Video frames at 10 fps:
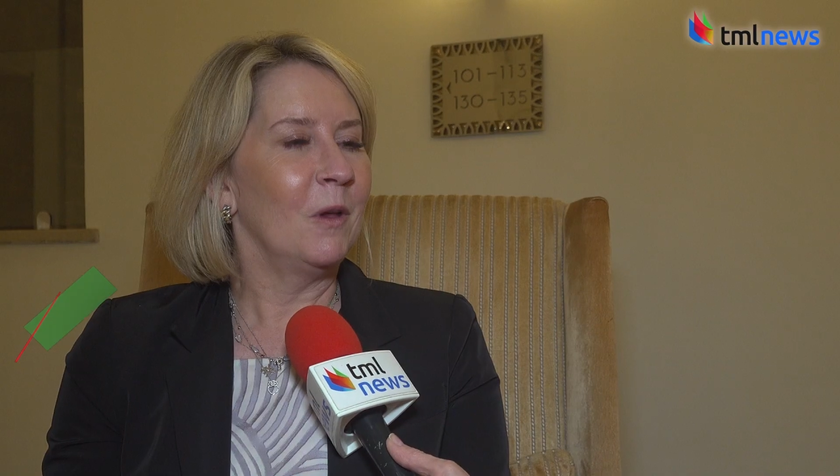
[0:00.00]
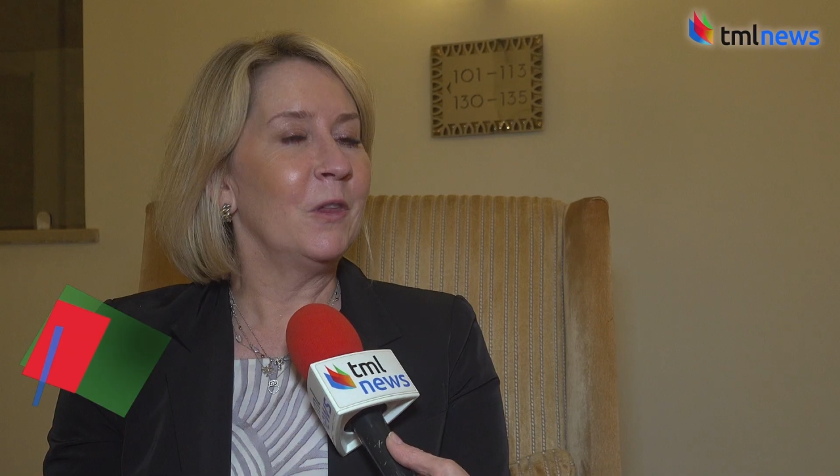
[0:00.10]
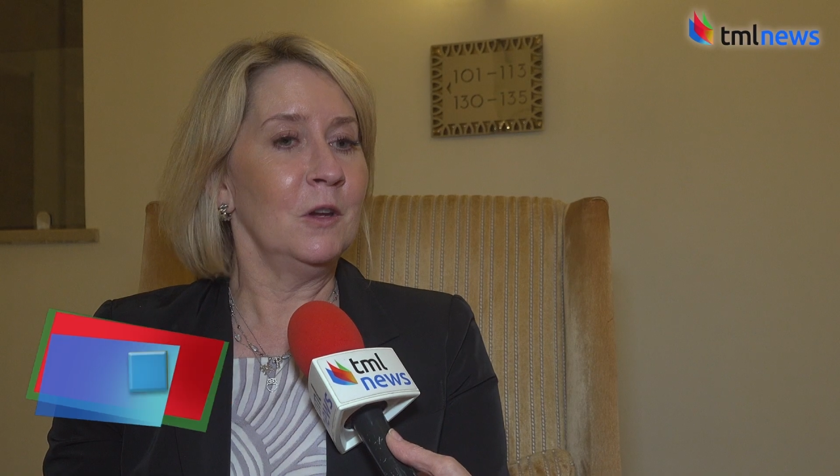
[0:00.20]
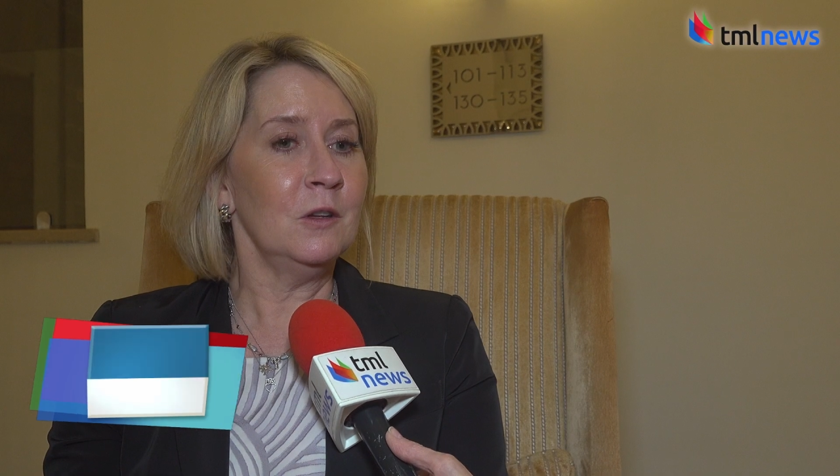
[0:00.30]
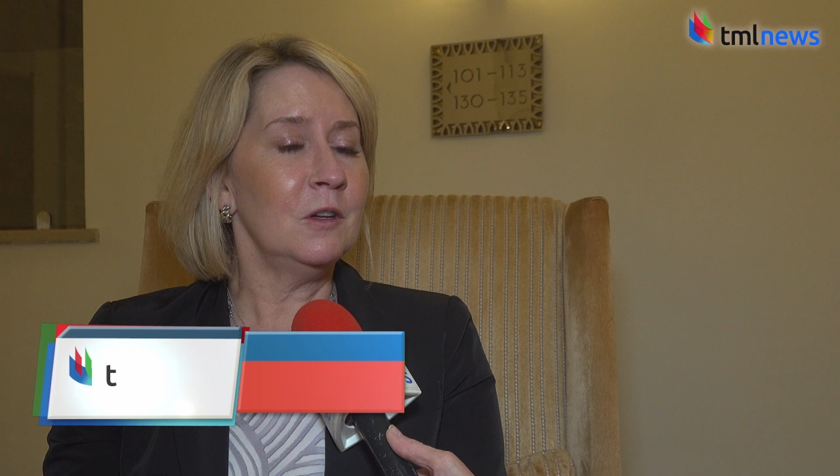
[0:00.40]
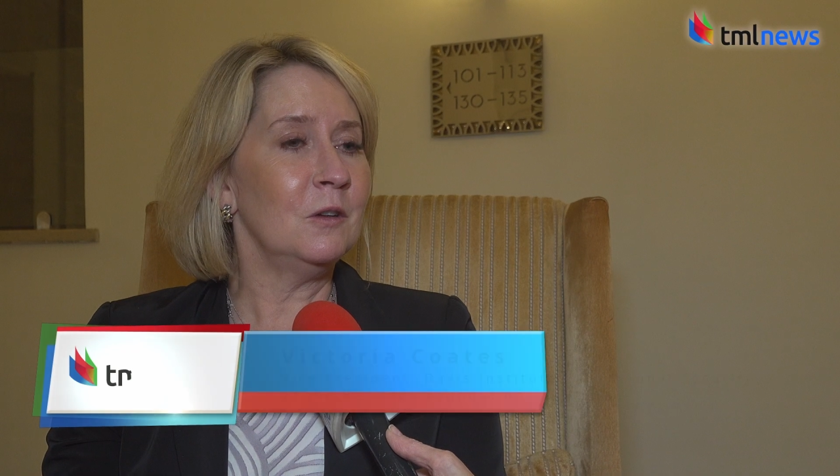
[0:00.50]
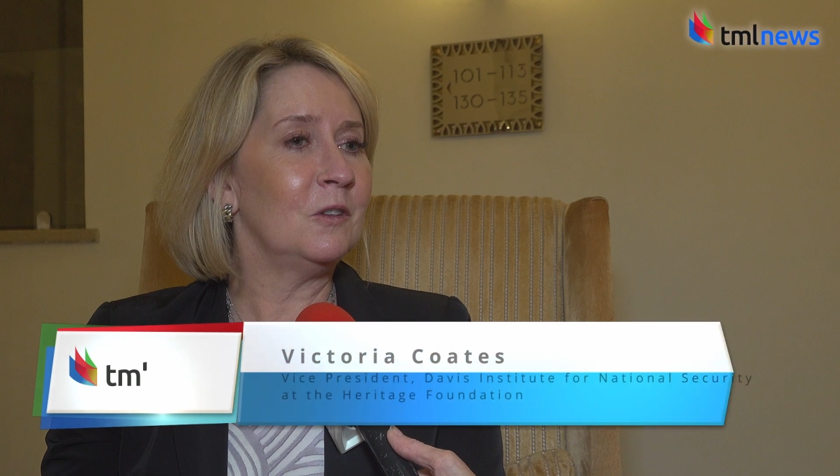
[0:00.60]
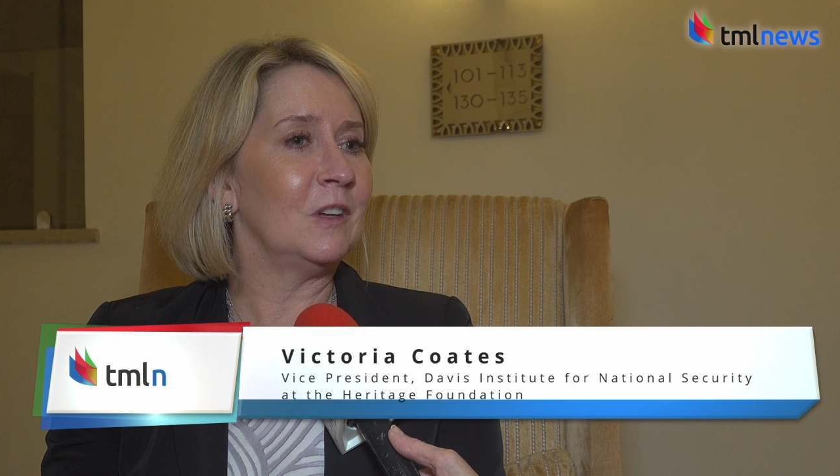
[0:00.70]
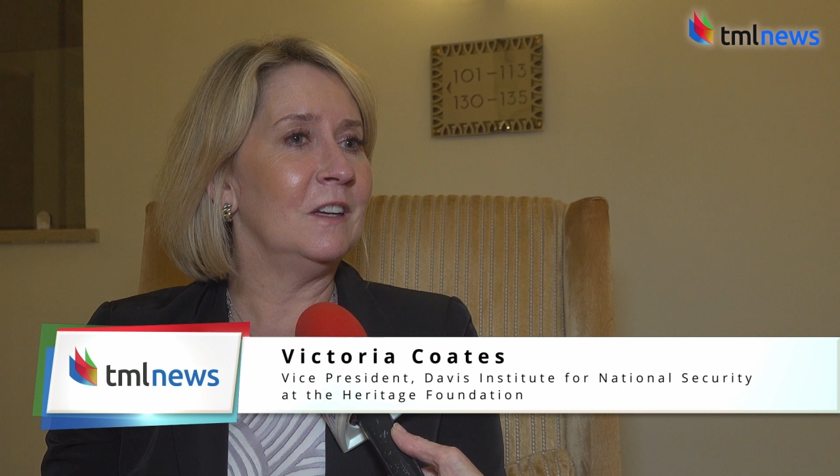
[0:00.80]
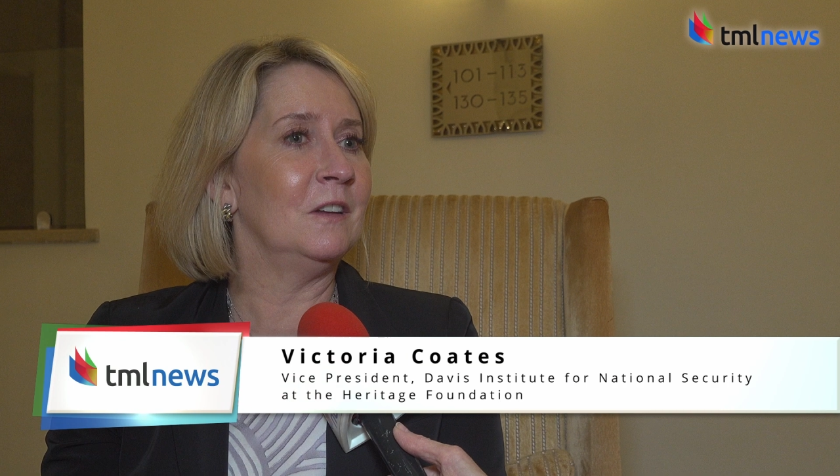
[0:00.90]
Well, the good
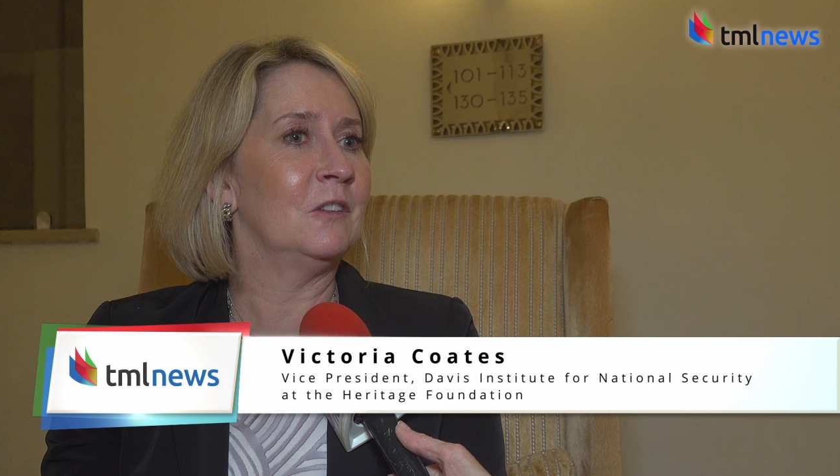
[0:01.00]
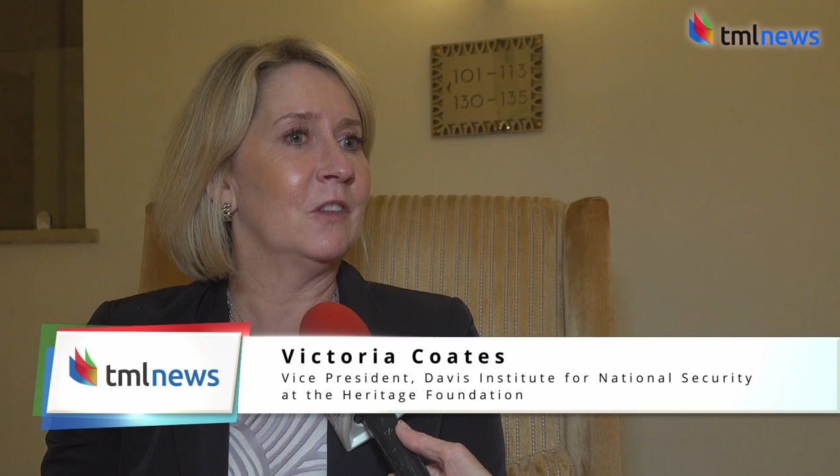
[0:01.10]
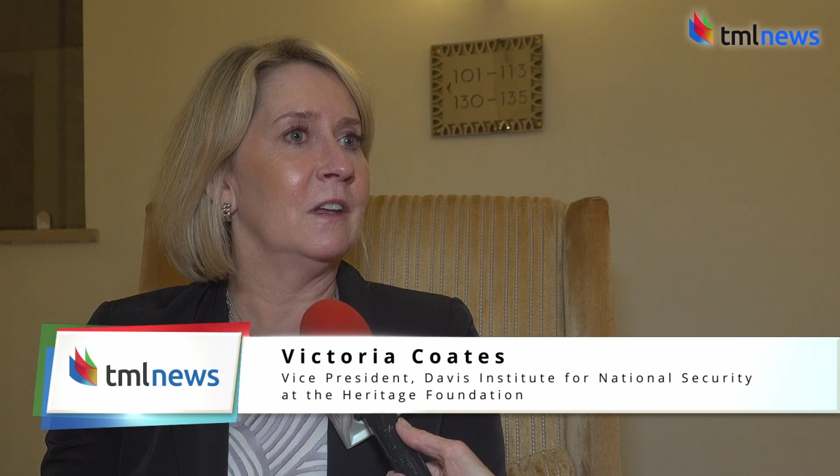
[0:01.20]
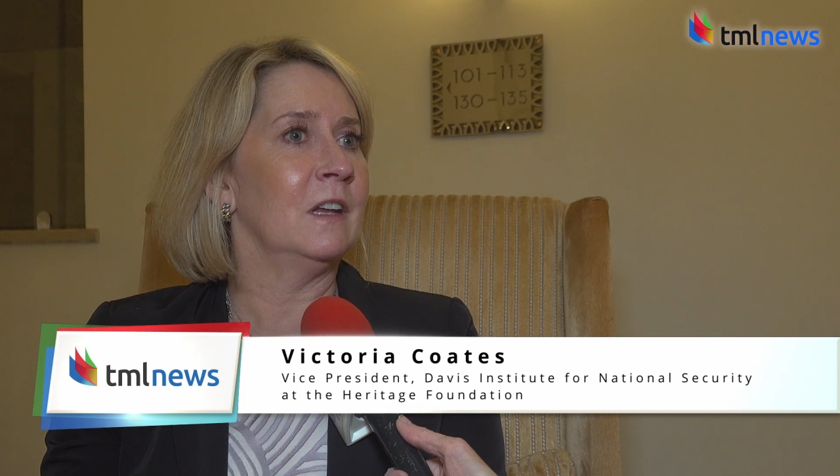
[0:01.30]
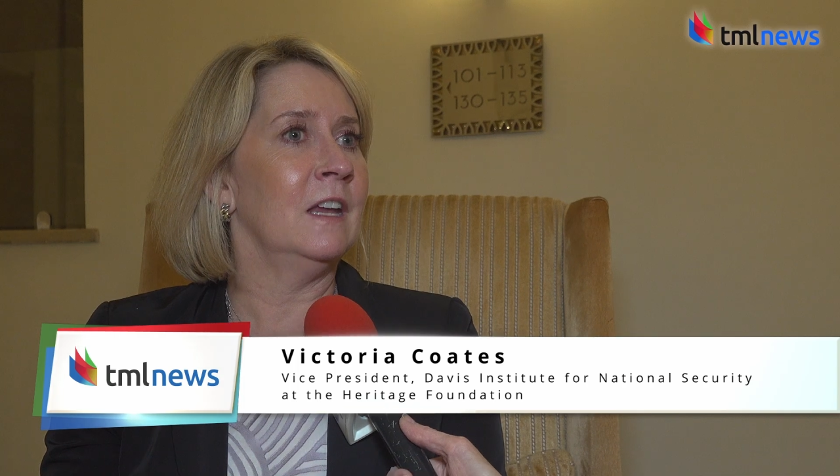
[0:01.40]
news is that